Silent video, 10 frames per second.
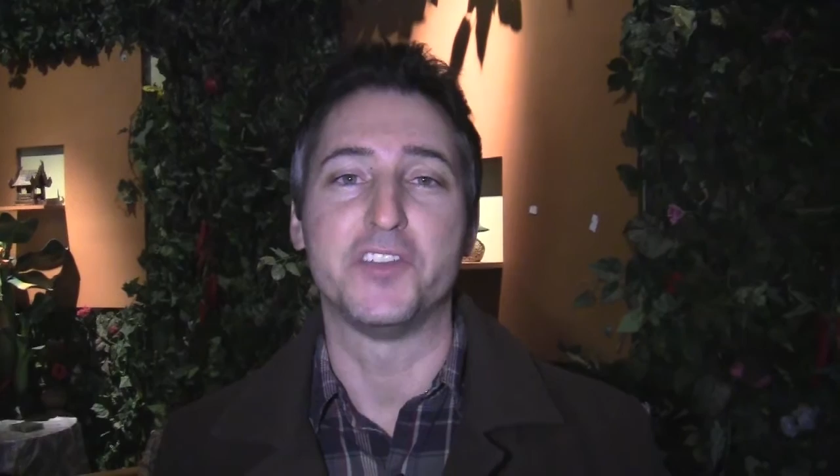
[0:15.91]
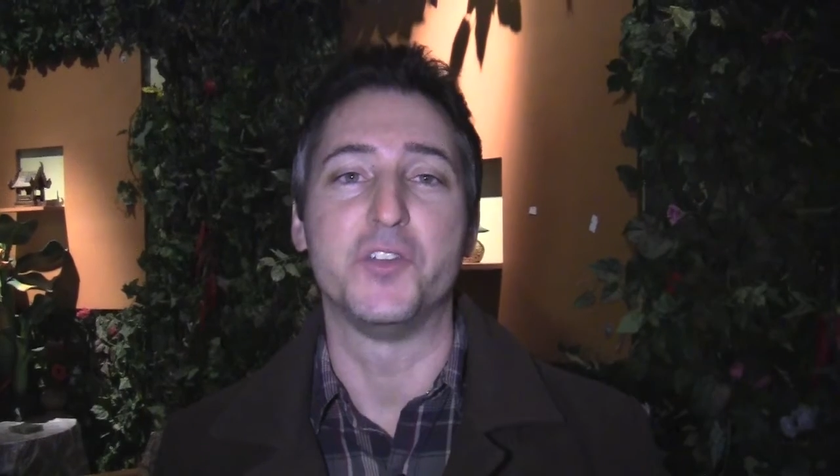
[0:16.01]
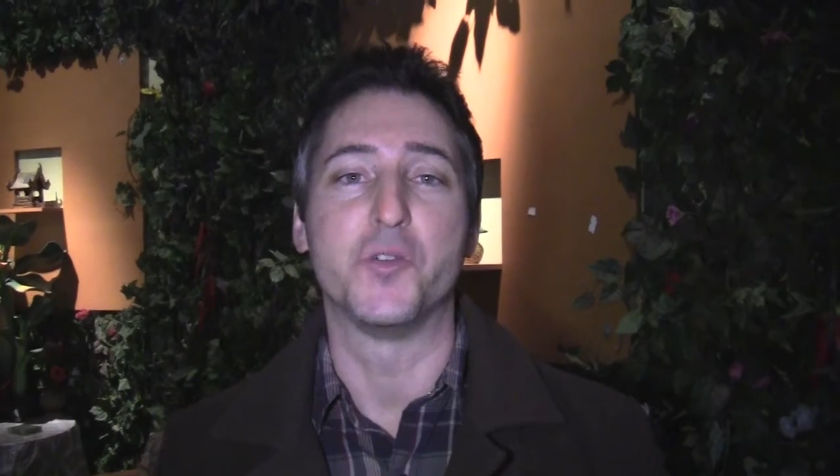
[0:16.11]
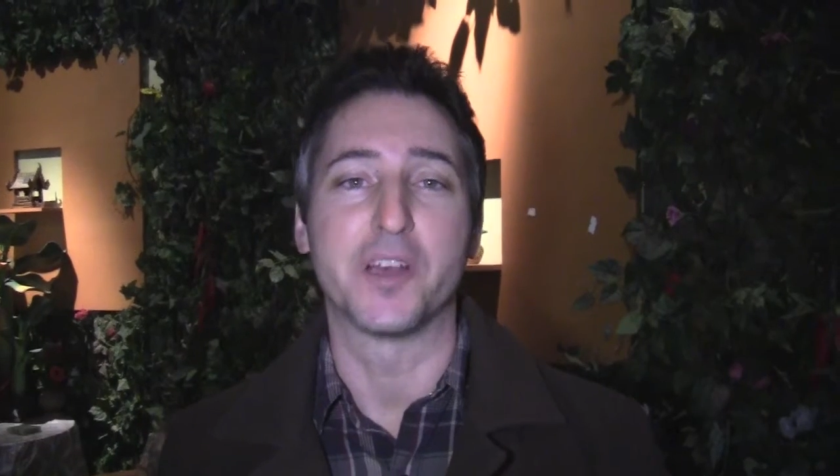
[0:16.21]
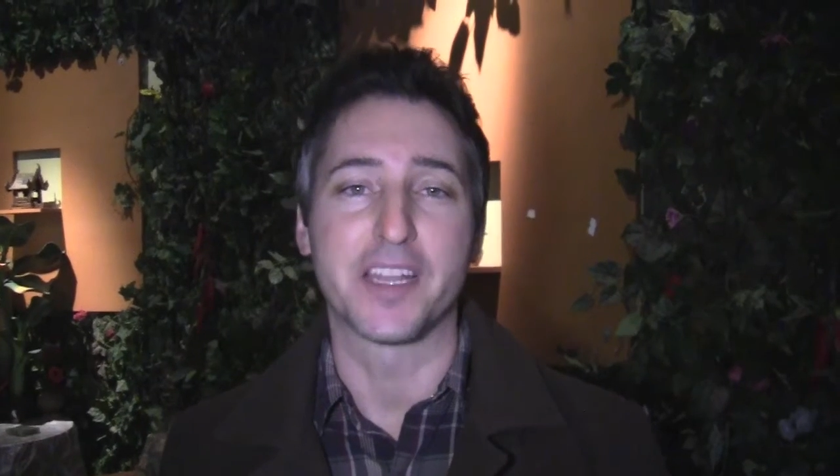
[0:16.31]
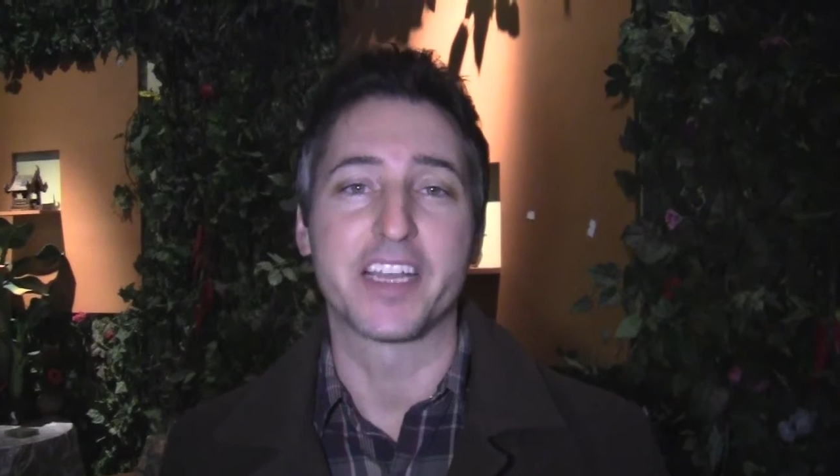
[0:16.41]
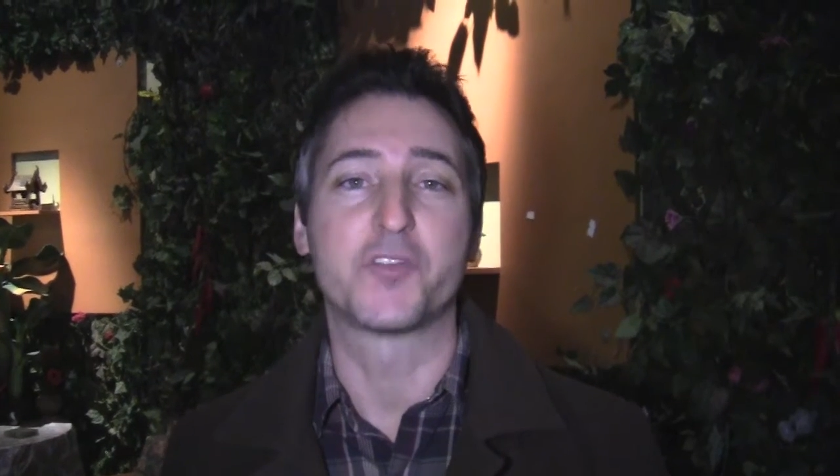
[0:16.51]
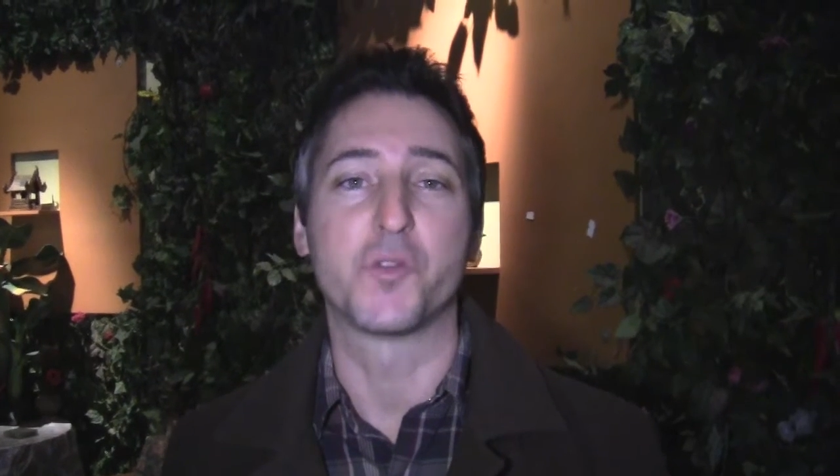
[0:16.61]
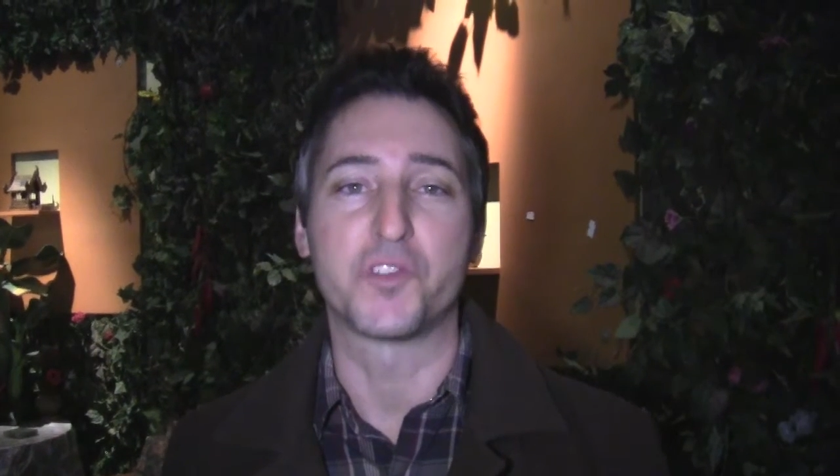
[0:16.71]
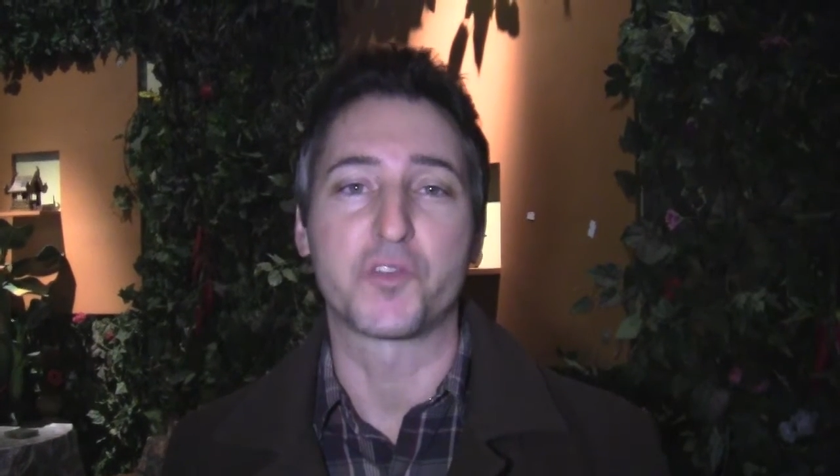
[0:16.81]
to do
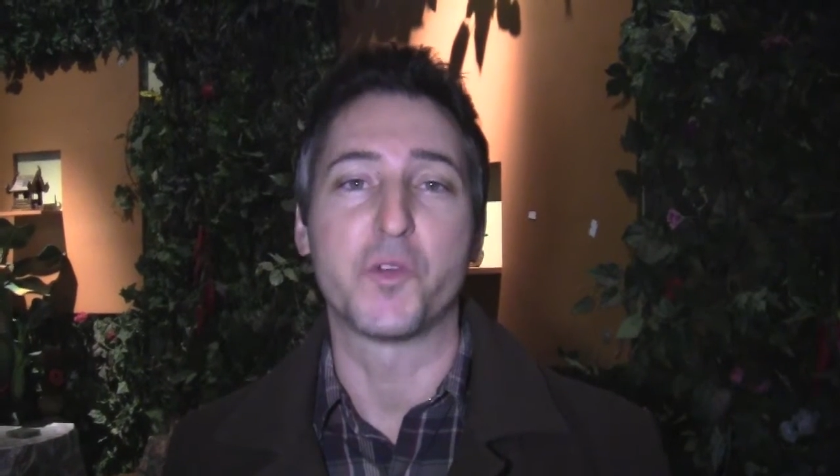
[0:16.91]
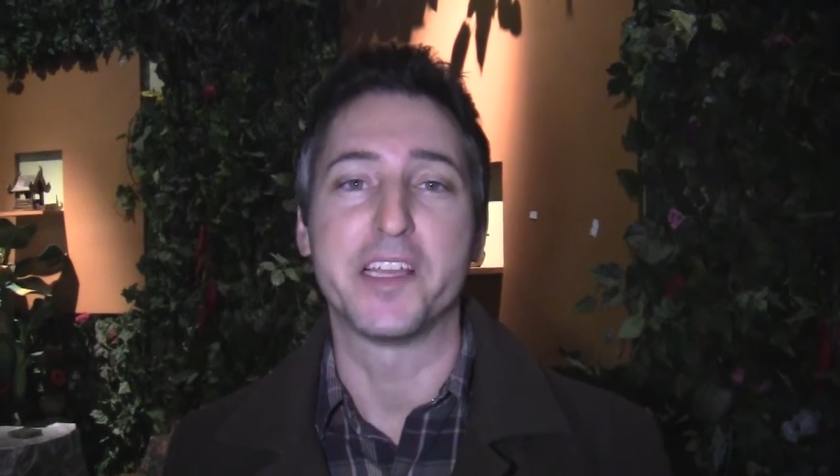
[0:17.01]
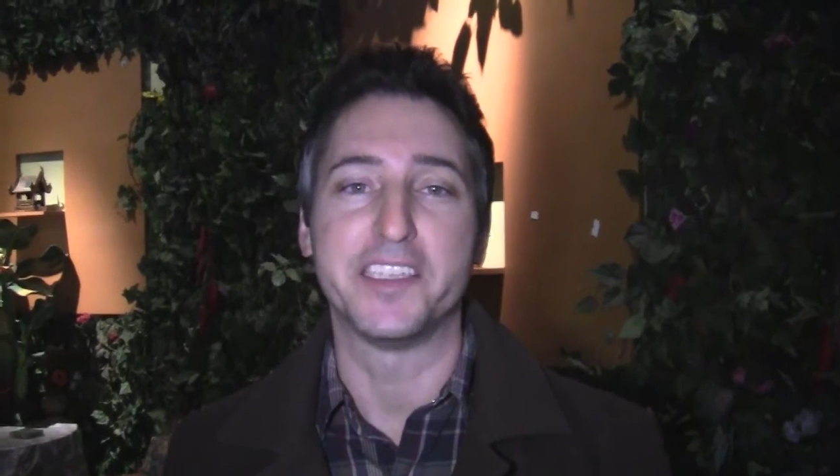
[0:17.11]
Electro Swing